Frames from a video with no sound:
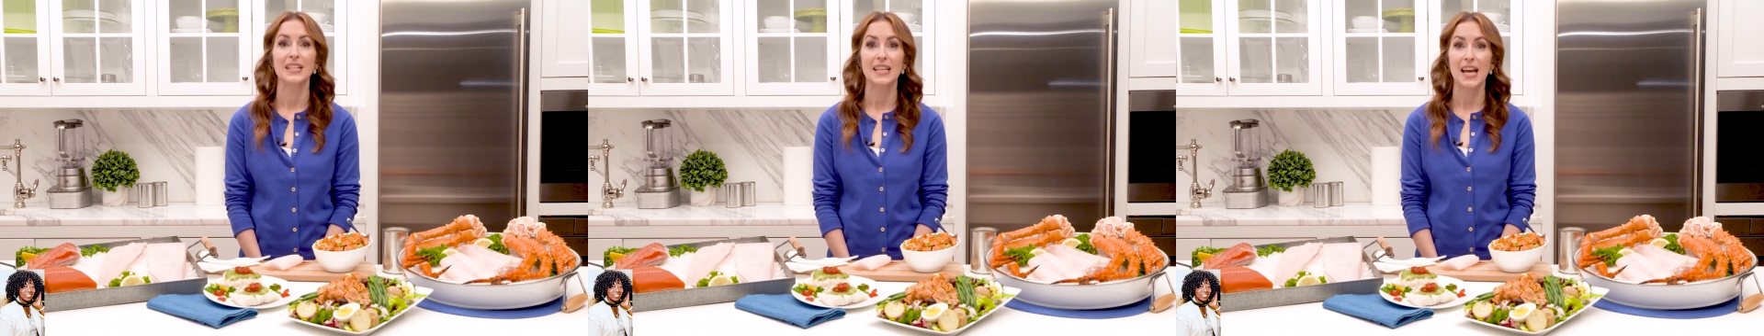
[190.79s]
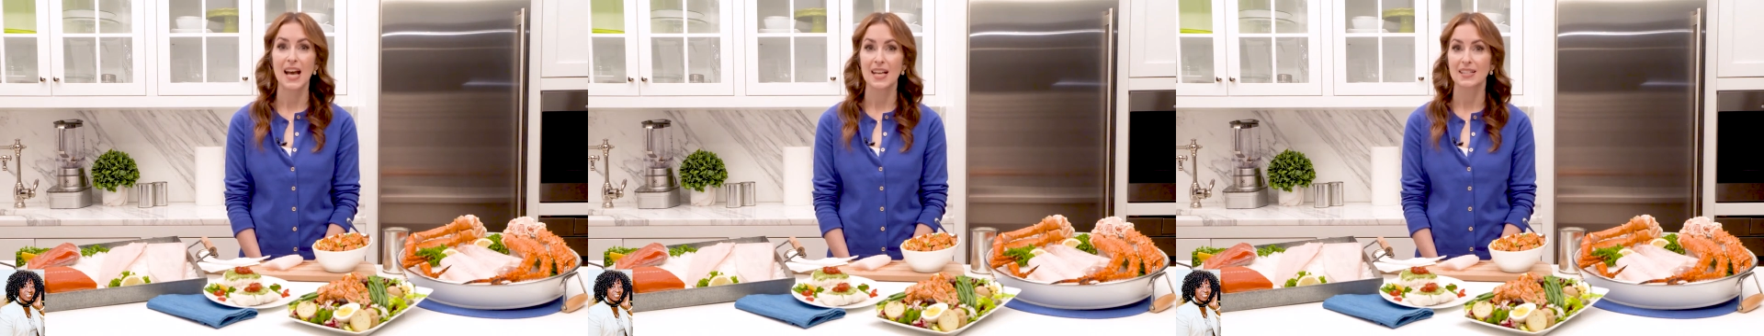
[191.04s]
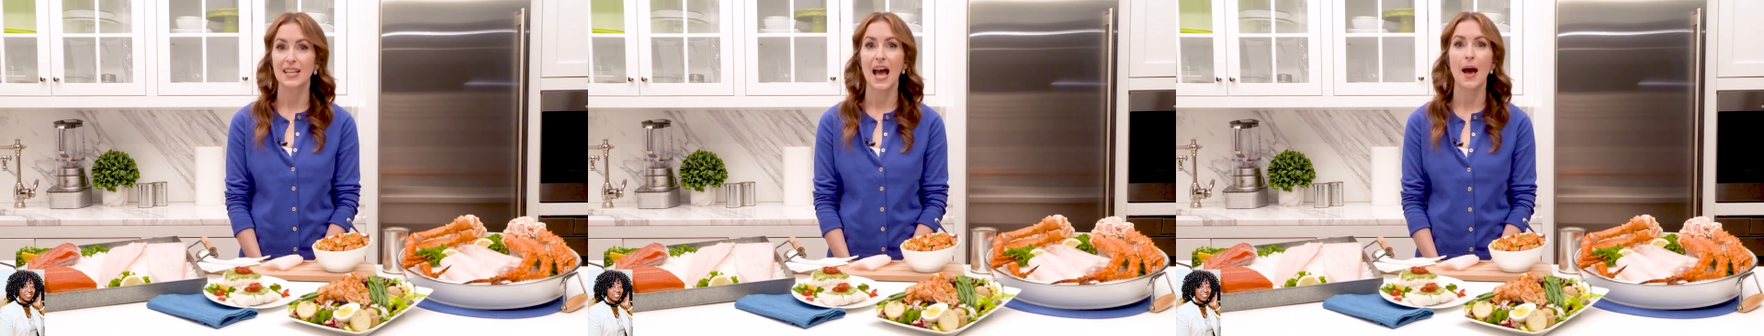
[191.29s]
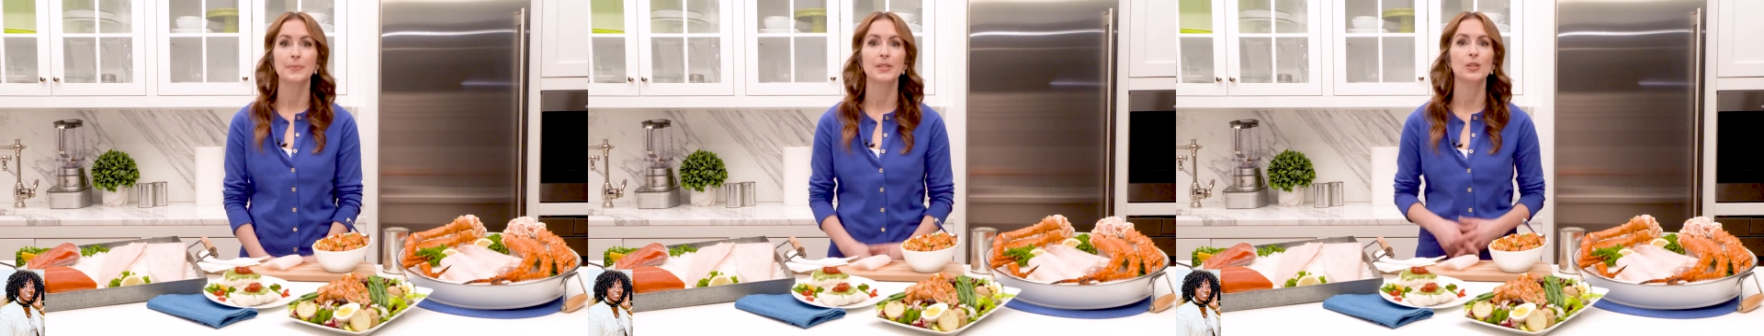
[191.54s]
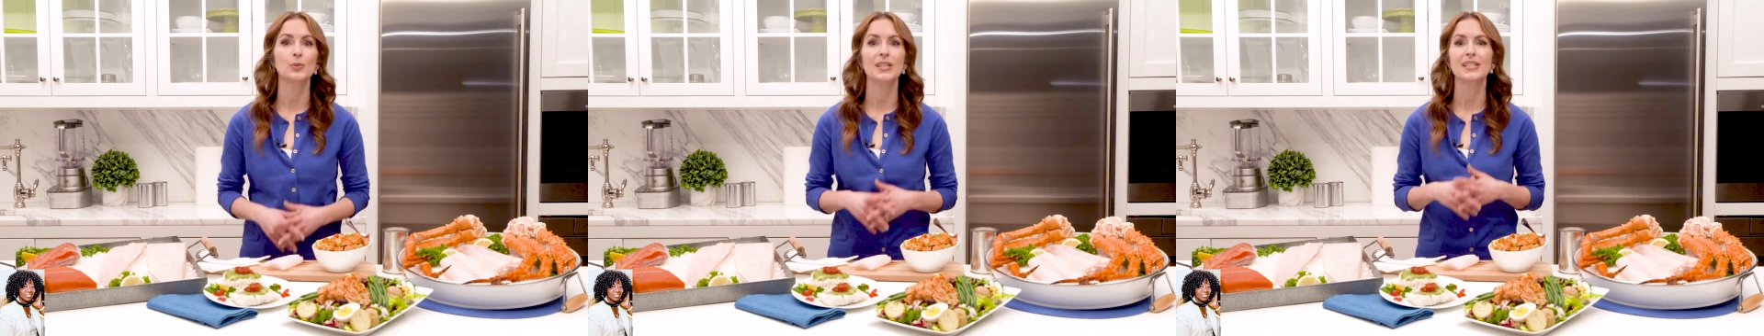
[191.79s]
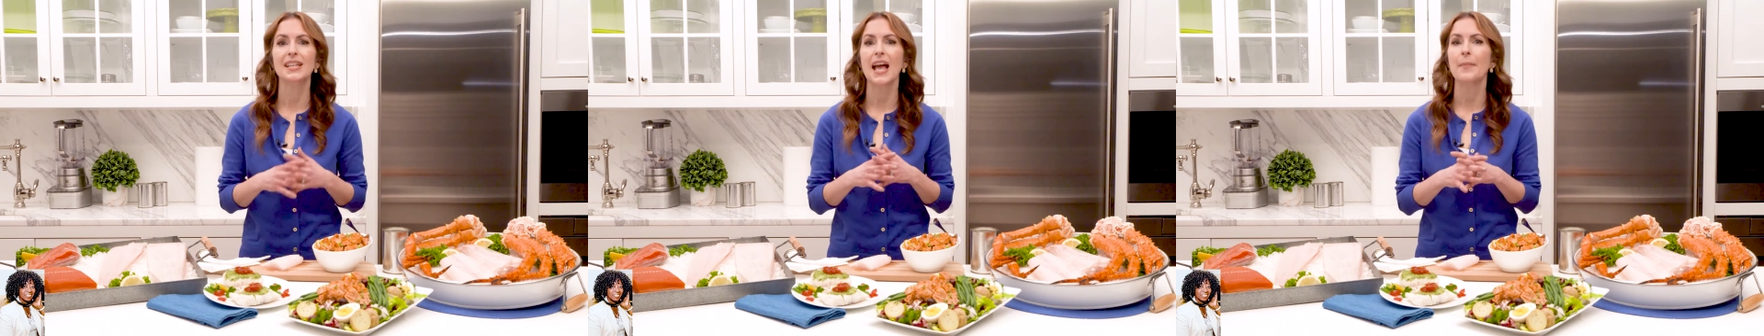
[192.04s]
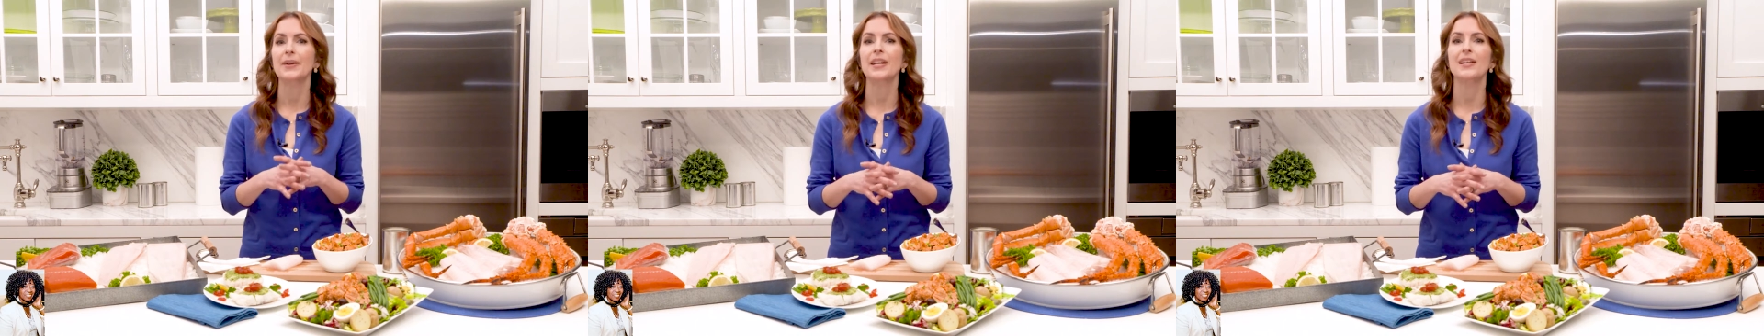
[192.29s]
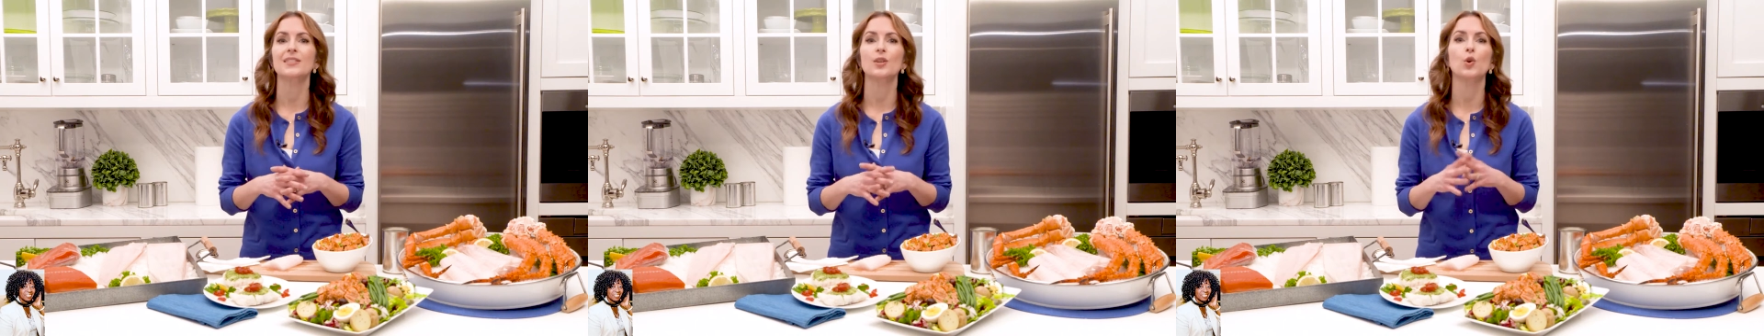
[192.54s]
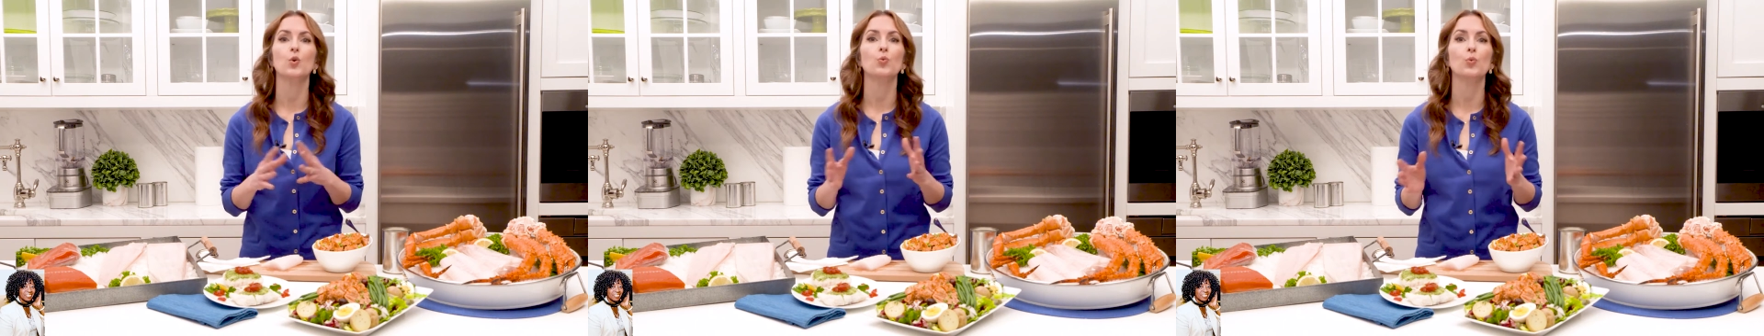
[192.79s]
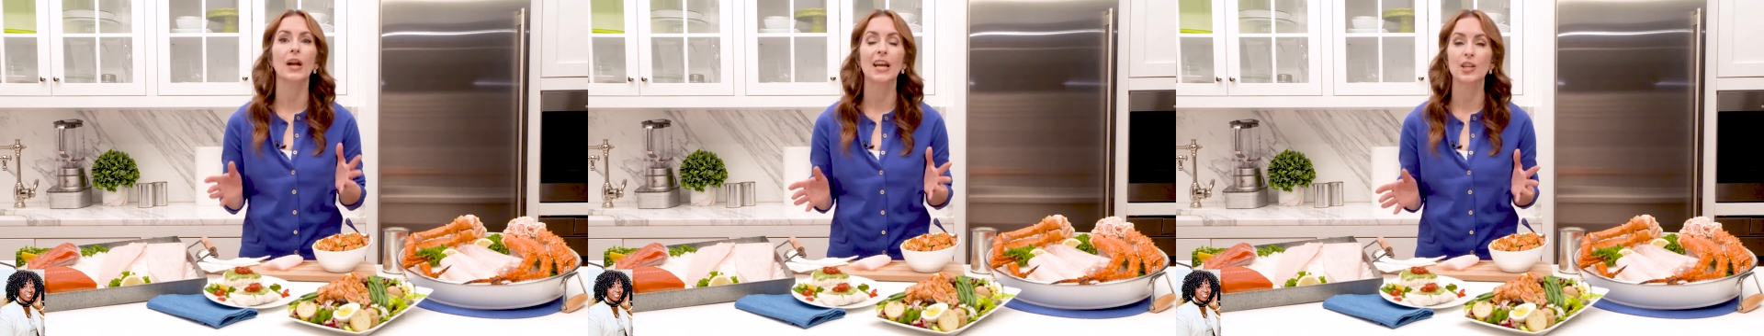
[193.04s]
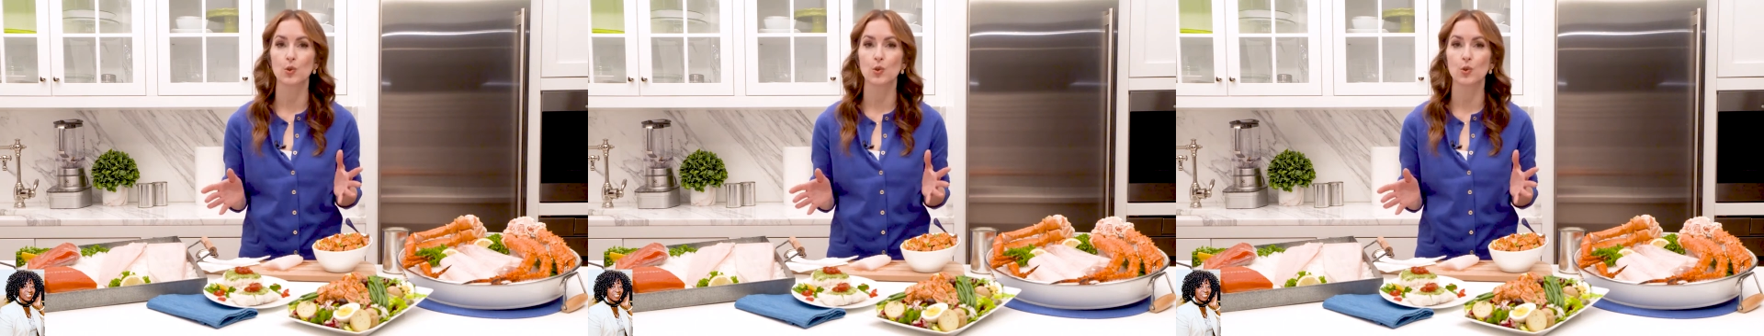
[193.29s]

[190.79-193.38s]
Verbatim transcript: Yes, absolutely. Salmon is a great